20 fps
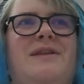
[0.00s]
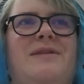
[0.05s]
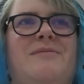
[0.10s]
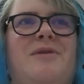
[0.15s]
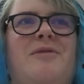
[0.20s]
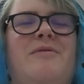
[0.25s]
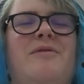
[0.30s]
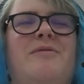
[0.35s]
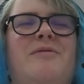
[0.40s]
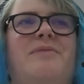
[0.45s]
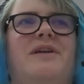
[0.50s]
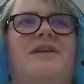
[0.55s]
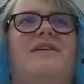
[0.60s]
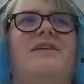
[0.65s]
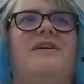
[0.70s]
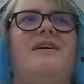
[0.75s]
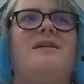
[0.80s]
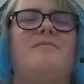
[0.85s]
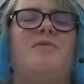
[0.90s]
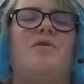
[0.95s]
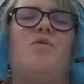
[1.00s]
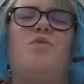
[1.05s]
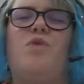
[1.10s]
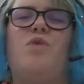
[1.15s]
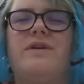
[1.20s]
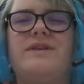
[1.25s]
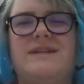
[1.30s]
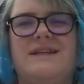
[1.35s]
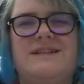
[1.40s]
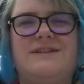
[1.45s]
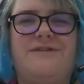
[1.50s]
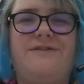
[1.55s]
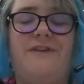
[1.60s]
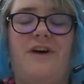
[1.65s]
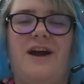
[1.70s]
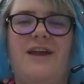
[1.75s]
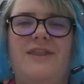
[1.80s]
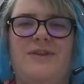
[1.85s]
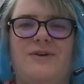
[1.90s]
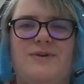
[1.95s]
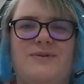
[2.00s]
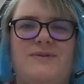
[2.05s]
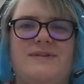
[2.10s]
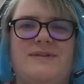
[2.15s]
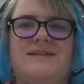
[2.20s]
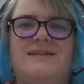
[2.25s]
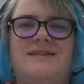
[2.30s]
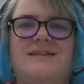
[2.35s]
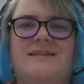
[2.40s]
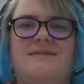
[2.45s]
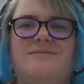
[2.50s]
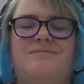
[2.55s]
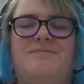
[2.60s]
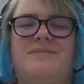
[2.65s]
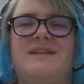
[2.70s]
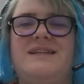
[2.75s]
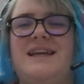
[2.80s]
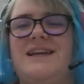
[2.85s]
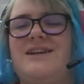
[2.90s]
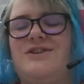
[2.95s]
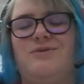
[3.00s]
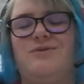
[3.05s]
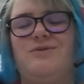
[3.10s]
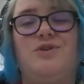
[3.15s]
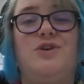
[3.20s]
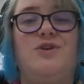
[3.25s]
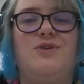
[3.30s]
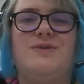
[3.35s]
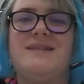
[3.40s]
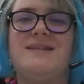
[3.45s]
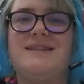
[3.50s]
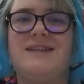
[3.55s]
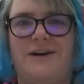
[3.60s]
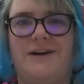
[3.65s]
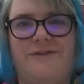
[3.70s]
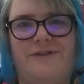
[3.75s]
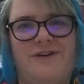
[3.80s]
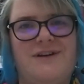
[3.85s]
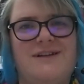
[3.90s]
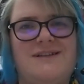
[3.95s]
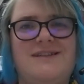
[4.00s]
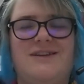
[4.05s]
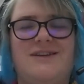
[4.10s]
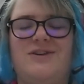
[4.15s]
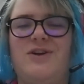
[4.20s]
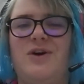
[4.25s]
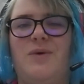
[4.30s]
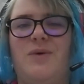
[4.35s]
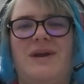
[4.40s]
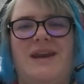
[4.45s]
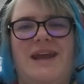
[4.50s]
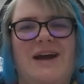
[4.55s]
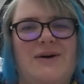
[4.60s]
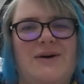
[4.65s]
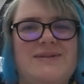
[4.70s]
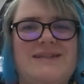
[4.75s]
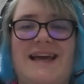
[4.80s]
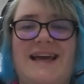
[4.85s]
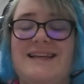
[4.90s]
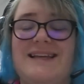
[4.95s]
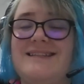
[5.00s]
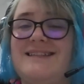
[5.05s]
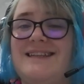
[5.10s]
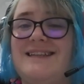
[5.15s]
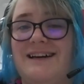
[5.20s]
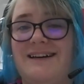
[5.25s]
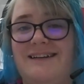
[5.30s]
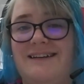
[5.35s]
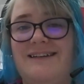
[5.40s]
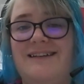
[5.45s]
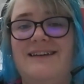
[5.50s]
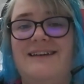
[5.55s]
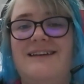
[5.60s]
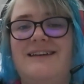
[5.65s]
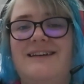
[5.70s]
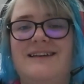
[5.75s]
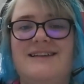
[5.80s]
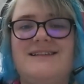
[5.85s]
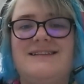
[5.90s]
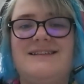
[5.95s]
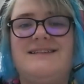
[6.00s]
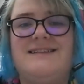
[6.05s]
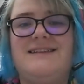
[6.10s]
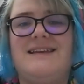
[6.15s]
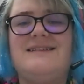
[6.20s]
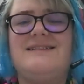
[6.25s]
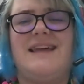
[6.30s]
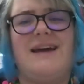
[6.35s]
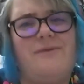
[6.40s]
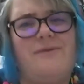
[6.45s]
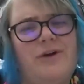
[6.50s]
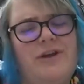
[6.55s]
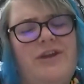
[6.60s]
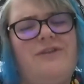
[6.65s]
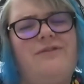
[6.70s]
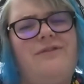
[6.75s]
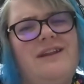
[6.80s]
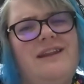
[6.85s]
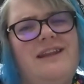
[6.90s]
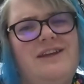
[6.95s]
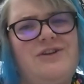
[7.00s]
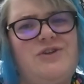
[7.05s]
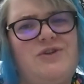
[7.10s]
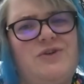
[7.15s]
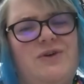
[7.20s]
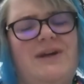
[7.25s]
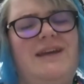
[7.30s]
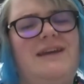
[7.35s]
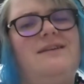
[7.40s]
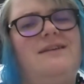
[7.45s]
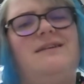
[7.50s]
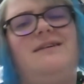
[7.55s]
at the moment, but wanting to find those potential new discoveries that no one else has done, is that what you really enjoy?